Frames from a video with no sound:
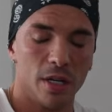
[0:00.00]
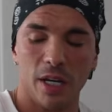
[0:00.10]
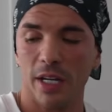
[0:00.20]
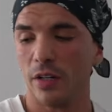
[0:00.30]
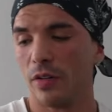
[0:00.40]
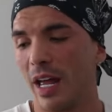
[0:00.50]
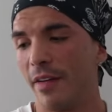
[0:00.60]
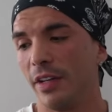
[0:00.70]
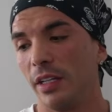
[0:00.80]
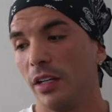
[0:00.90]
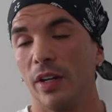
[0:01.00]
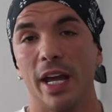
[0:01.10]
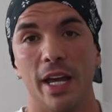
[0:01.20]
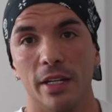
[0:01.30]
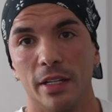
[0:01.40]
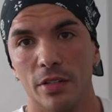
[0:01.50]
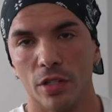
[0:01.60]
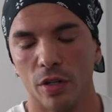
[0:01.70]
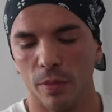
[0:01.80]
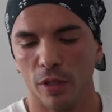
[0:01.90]
Either you love it, either you hate it, there's
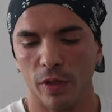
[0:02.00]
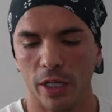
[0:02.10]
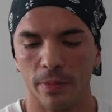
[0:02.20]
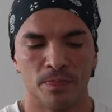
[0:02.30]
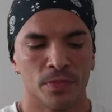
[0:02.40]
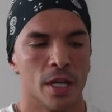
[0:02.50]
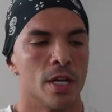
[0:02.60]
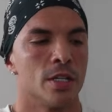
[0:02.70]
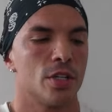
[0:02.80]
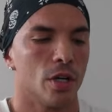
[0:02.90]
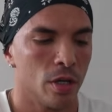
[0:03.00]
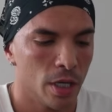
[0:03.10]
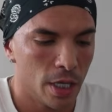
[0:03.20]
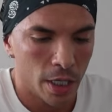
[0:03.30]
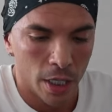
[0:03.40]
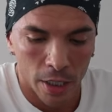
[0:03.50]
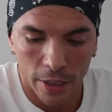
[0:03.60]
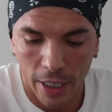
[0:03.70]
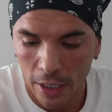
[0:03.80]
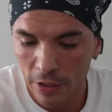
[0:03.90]
no in between. So,
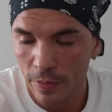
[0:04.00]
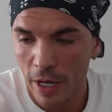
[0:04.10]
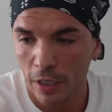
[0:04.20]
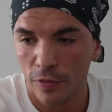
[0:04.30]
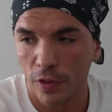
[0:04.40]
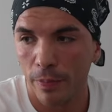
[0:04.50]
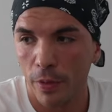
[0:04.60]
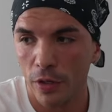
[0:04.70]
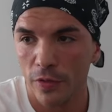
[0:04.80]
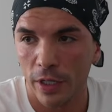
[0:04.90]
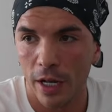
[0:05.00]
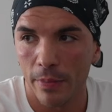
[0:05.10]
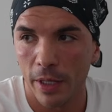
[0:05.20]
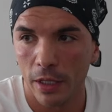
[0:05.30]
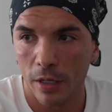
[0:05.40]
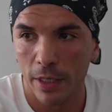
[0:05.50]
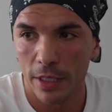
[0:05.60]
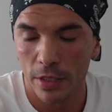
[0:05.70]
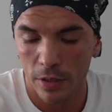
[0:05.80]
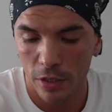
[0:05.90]
the calories and macros for the post-workout meal gonna be
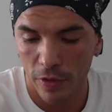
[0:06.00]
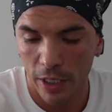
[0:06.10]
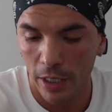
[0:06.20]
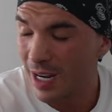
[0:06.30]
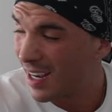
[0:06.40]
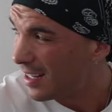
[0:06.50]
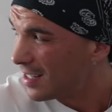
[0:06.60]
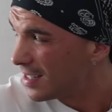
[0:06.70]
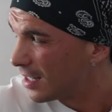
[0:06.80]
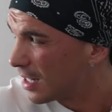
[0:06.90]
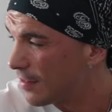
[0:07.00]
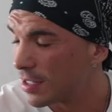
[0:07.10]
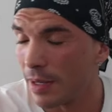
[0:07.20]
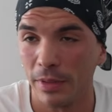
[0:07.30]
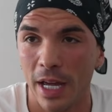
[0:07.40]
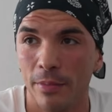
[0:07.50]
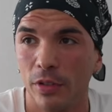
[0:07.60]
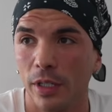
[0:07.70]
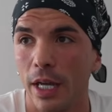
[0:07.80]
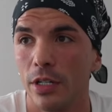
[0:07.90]
listed on the screen. I still have some time
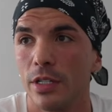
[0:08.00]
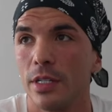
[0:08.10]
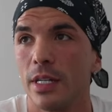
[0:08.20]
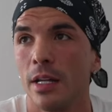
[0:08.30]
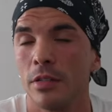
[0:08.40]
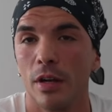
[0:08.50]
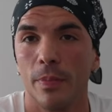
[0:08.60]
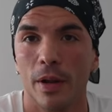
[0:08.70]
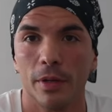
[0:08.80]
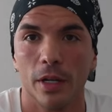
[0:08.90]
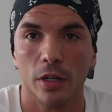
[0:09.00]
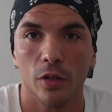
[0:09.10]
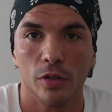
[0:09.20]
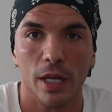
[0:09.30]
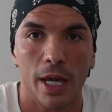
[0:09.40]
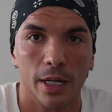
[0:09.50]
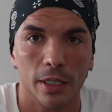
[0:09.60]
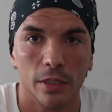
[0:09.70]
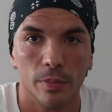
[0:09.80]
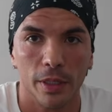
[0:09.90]
to catch the sun, so I'm probably gonna go tan a
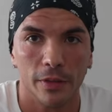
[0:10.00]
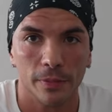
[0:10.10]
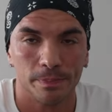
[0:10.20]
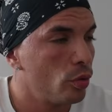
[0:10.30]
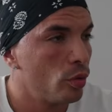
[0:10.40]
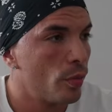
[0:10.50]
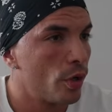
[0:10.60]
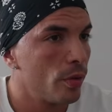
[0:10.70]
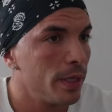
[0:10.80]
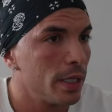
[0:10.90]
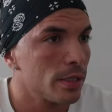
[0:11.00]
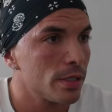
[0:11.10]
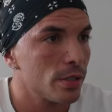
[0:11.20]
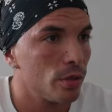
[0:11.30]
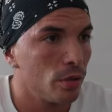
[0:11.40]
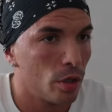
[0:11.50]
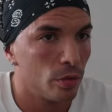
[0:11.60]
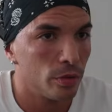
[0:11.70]
little bit. Two more meals to go